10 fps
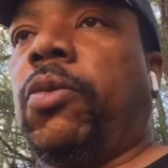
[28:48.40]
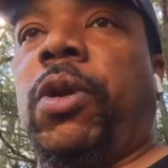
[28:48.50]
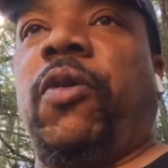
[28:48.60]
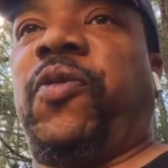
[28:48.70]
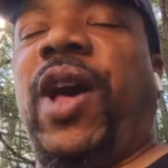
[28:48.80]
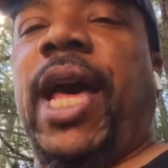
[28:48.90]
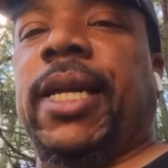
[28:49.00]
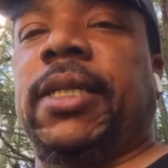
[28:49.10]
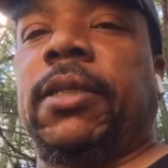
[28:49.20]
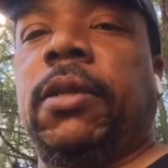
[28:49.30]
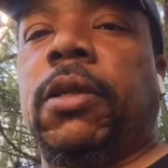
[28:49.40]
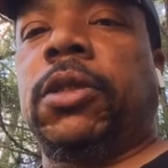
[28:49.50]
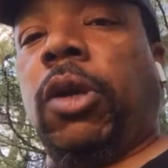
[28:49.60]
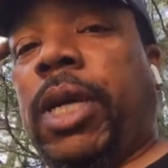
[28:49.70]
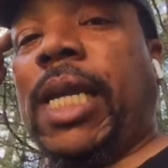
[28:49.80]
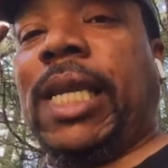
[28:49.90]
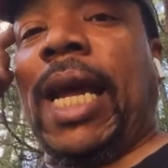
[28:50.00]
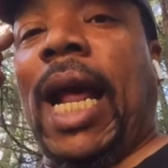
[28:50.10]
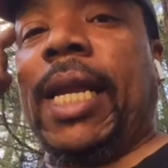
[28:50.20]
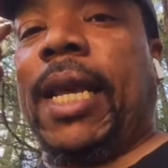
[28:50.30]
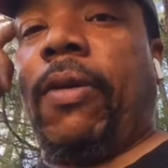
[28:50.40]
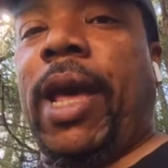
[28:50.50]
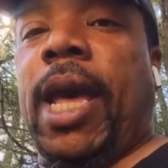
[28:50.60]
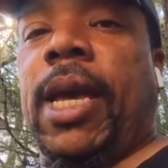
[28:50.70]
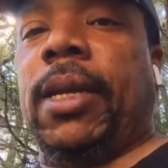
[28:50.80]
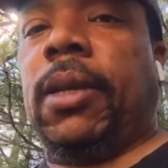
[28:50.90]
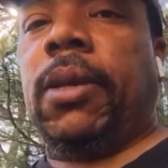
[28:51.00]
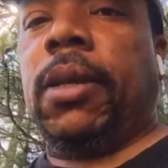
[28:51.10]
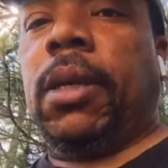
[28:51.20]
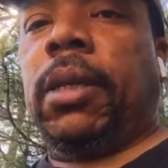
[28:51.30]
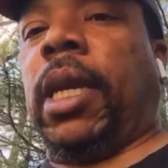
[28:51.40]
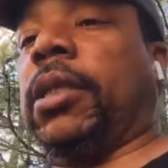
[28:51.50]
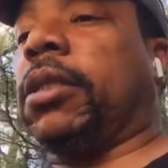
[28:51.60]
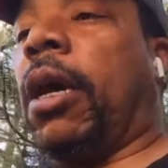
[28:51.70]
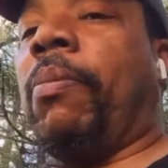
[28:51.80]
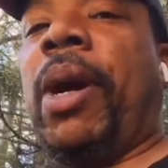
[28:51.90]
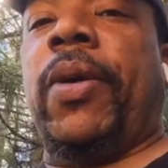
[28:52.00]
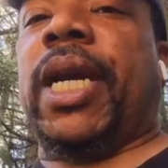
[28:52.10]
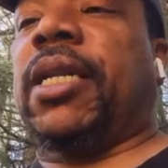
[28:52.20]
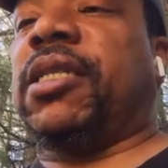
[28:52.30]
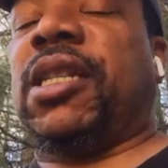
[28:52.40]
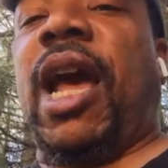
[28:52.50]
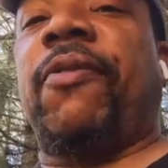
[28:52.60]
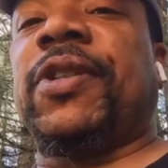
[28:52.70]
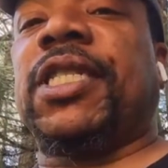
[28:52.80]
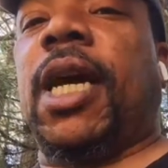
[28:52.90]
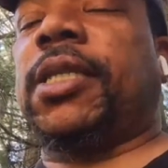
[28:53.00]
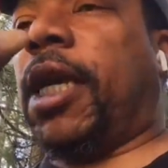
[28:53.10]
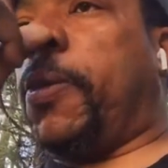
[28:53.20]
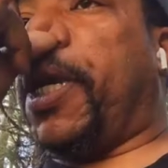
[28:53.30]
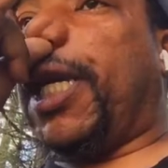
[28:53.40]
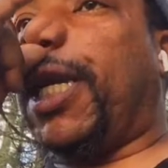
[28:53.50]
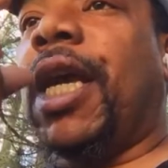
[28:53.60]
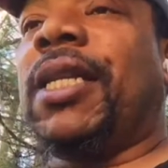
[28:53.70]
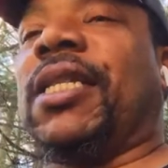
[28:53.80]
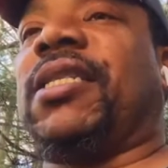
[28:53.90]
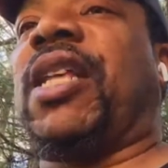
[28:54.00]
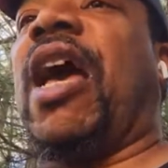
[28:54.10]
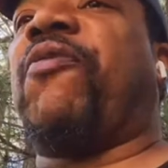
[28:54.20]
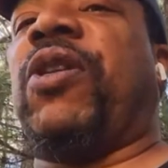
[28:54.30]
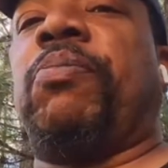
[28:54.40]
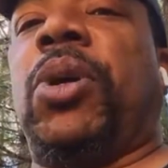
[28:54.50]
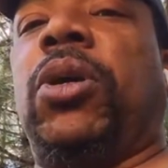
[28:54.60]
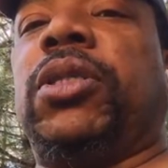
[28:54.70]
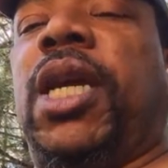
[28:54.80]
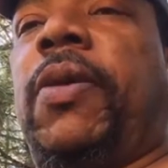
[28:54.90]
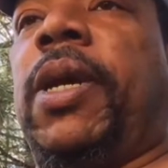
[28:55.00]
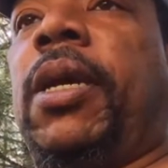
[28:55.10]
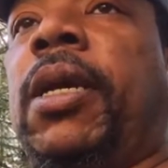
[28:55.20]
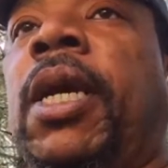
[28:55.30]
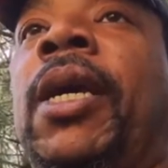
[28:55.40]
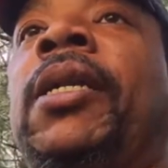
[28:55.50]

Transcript: Real facts. So get that out of your head. There's American Staffordshire Terrier, the Staffy Bull Terrier.